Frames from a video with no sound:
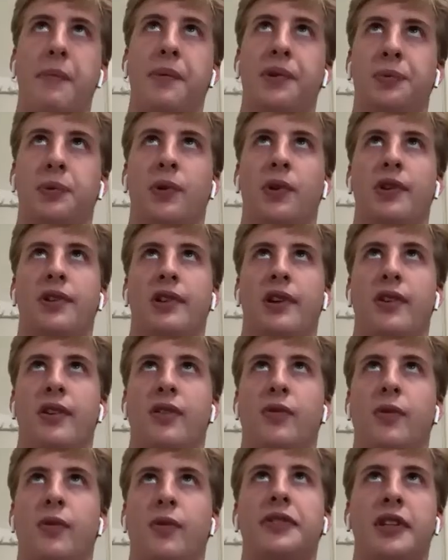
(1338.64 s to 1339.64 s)
with sports because
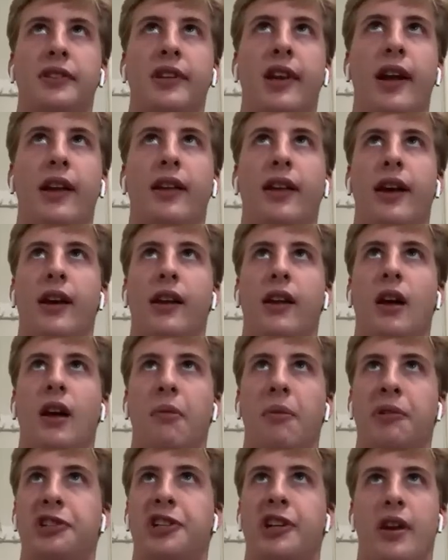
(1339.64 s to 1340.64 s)
we've just had like a
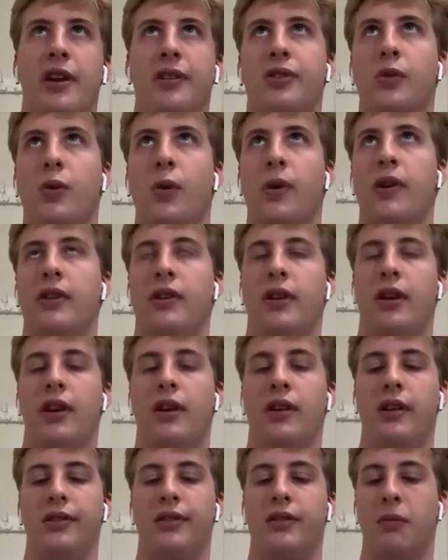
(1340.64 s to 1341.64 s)
bunch of kids quarantined
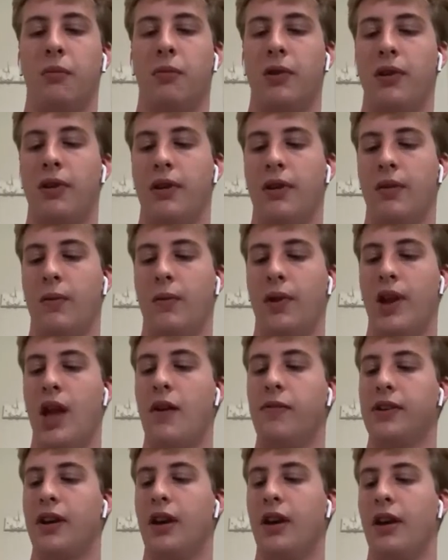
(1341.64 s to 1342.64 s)
because someone we
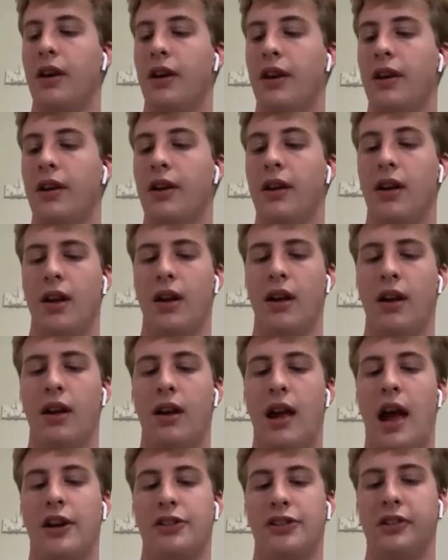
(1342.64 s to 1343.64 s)
have like a
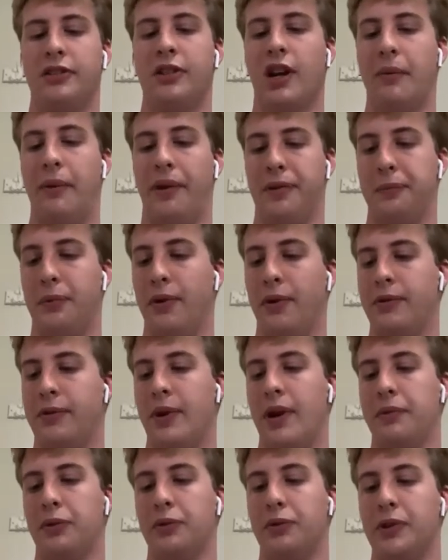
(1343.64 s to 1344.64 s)
actually talking about sports we
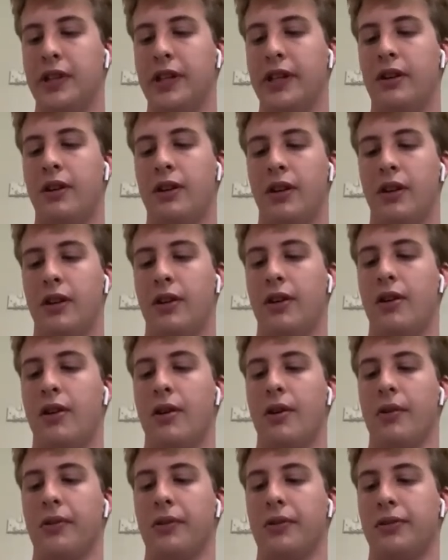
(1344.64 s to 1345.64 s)
have a really good
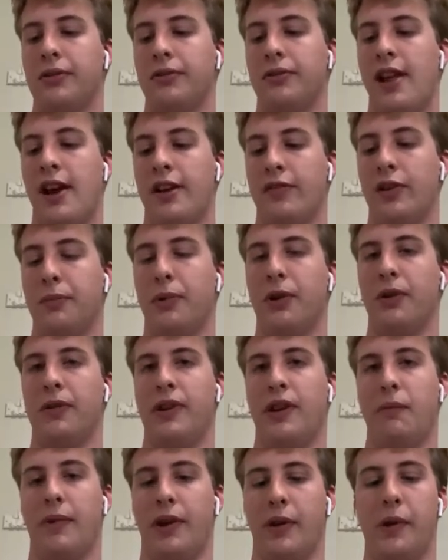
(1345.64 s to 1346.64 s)
girls flag football
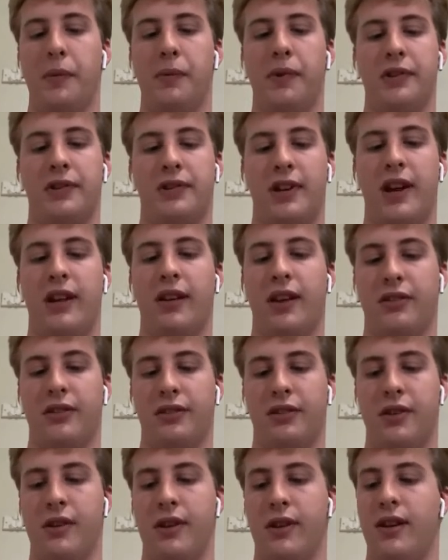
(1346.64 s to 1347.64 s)
team like we won state
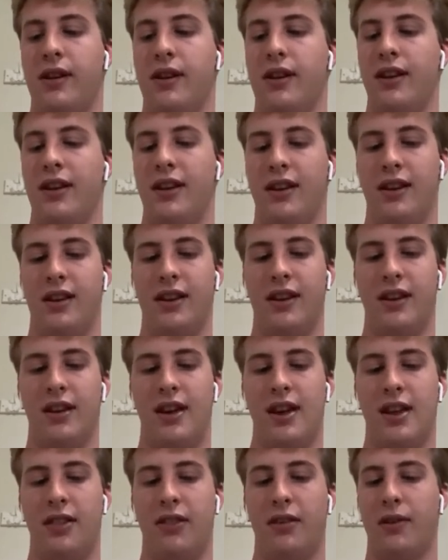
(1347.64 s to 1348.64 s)
last year
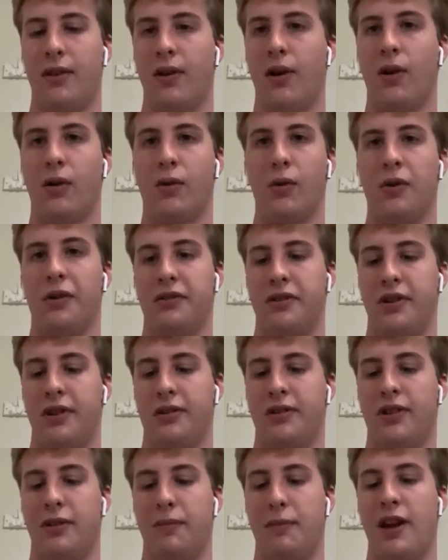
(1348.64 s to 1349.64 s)
and they're all quarantined
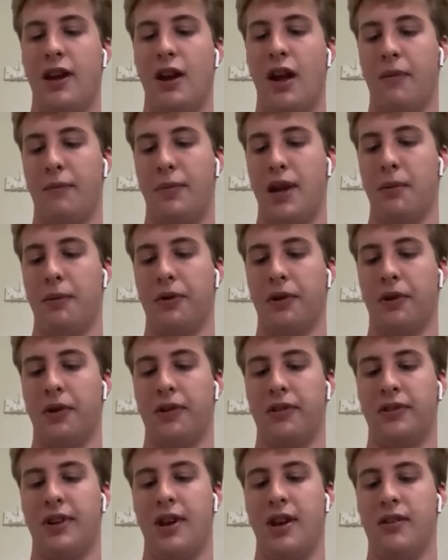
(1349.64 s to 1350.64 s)
so they may not be able to go to
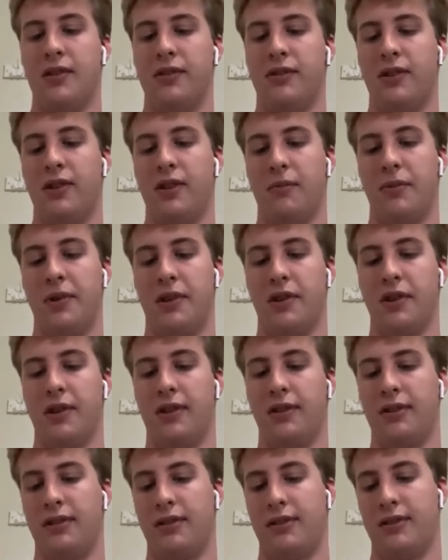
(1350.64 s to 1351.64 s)
state this year
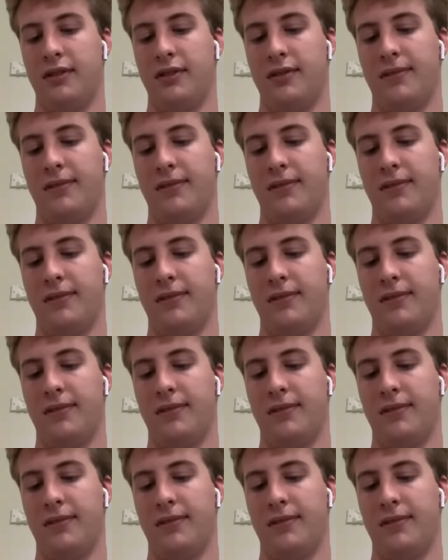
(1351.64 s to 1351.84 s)
because